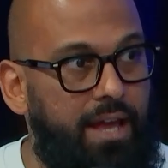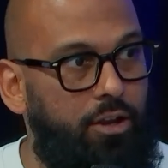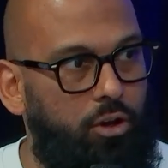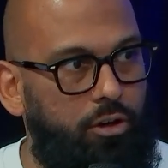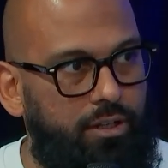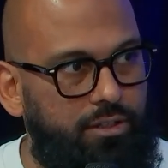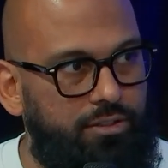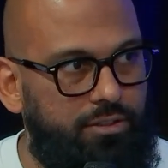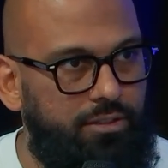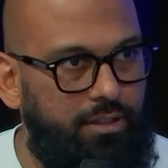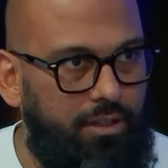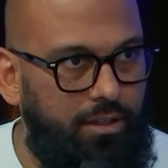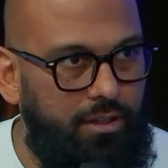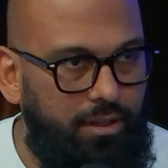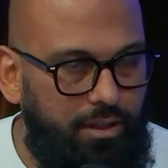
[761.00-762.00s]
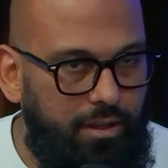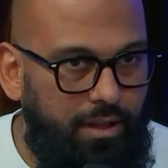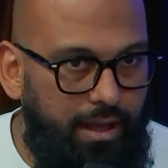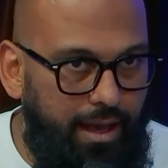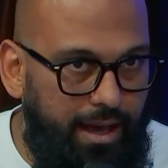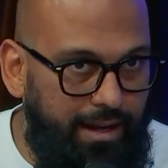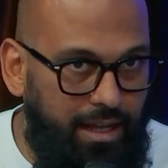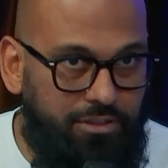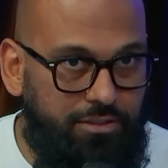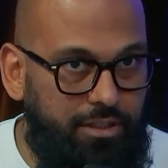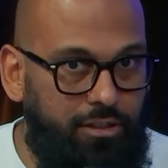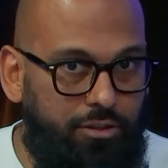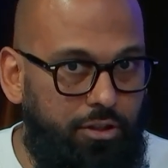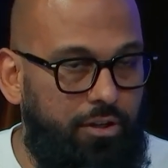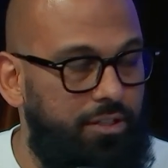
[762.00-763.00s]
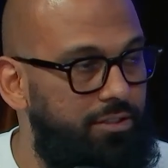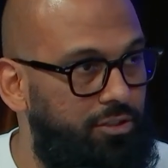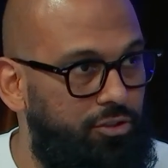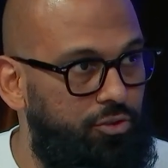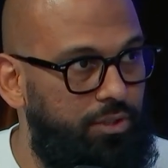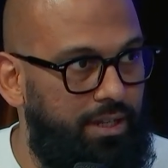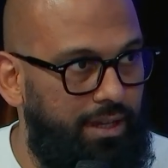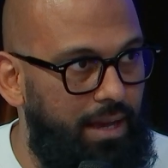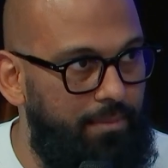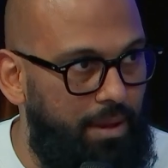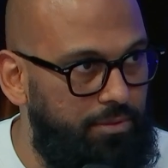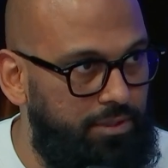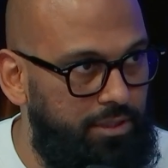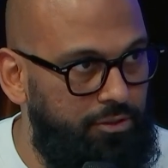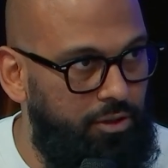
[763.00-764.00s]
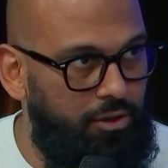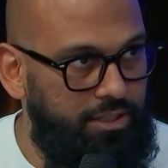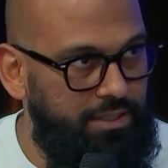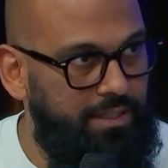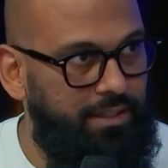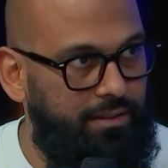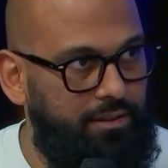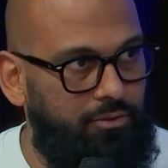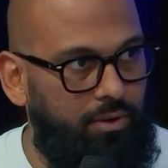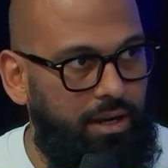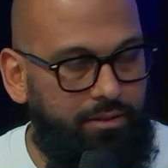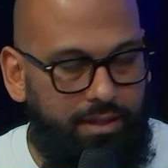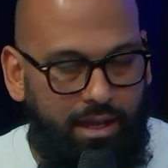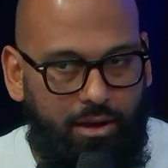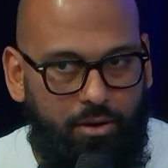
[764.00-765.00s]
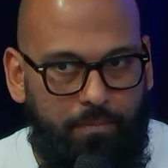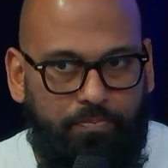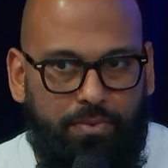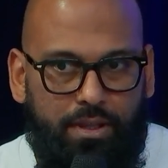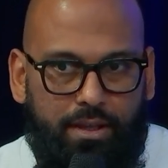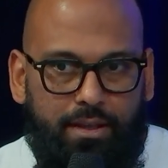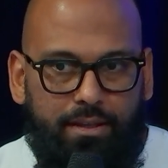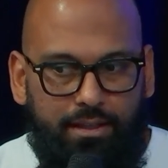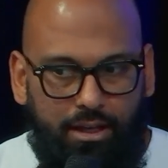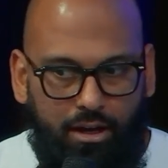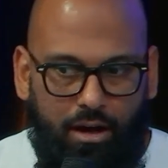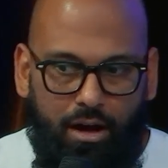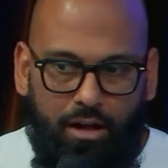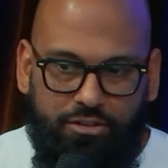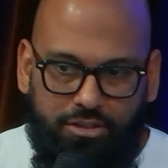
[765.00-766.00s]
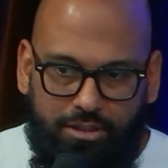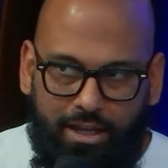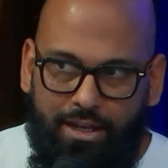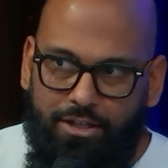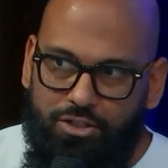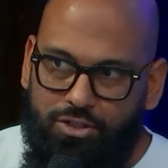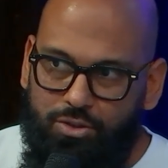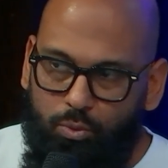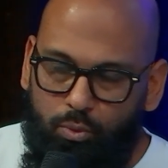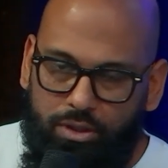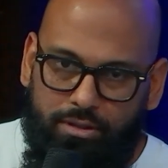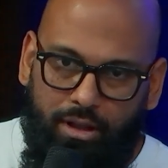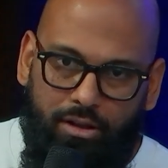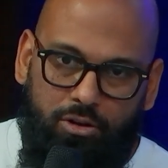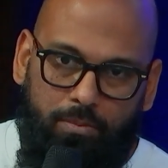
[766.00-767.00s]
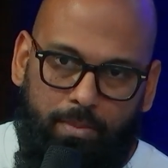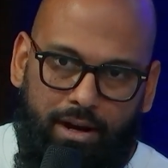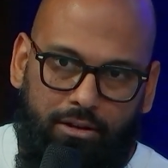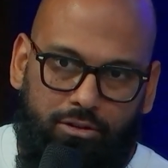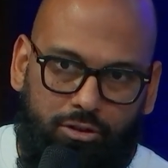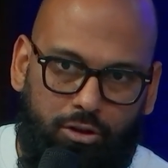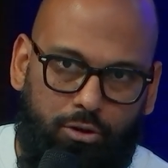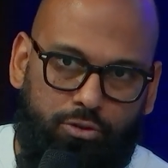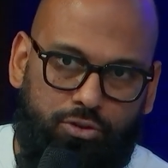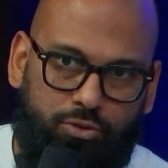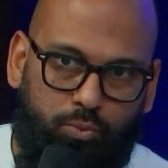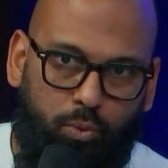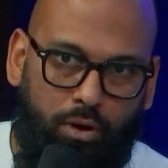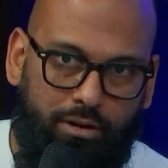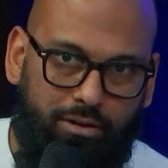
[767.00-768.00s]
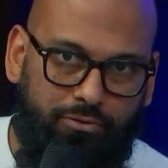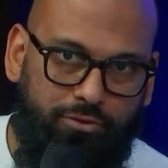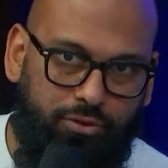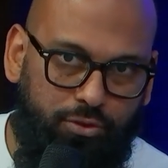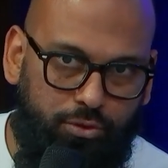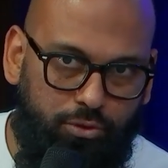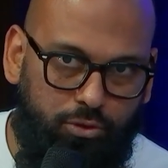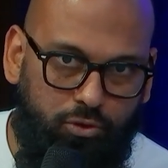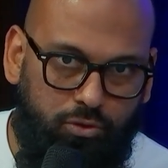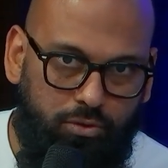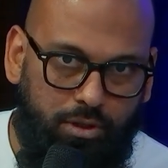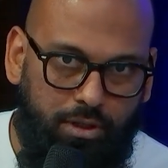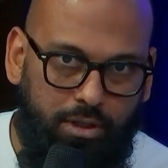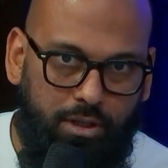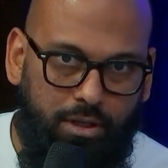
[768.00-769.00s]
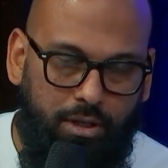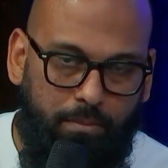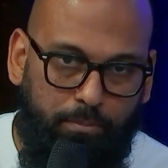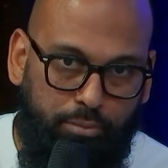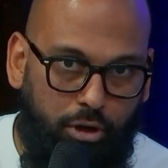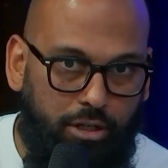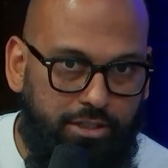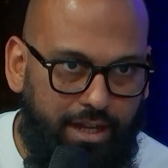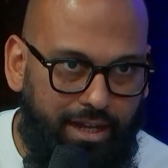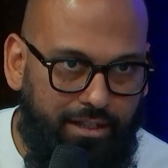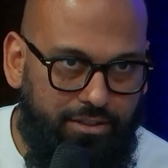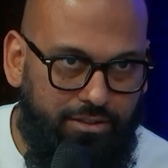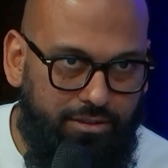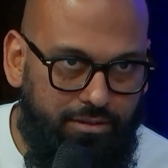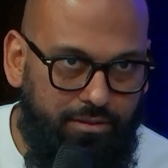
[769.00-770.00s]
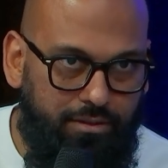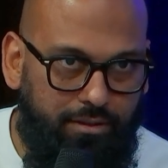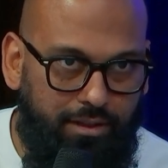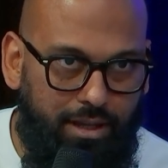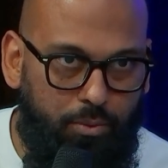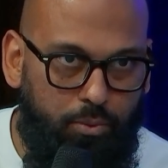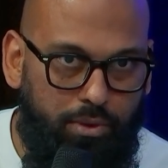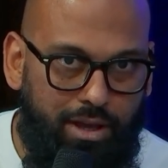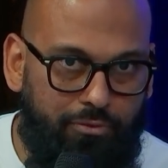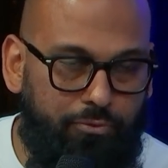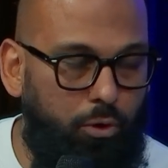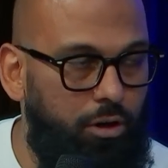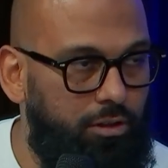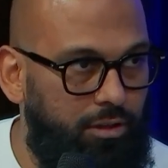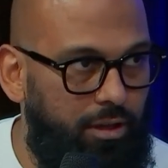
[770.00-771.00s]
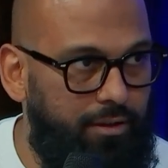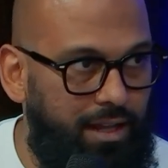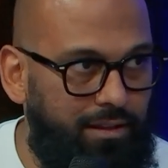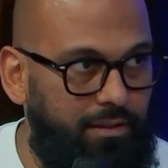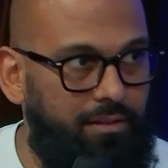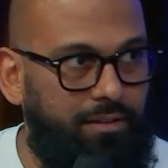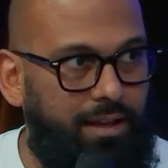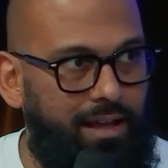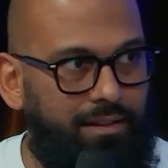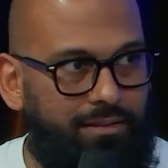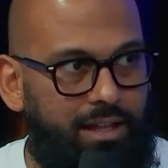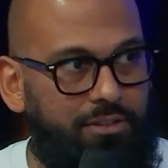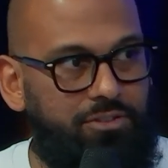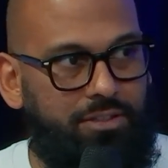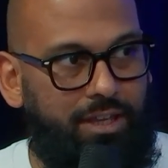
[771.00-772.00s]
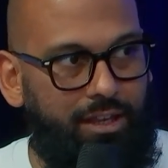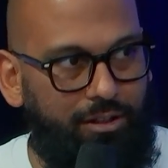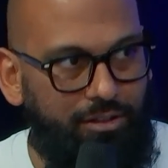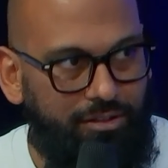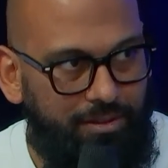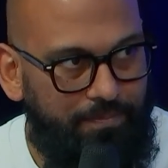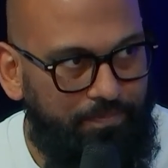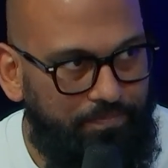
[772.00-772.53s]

notice, and I still notice it today, I'm still noticing it right now, on stage we talk about those one of two projects that we have worked on and that scaled.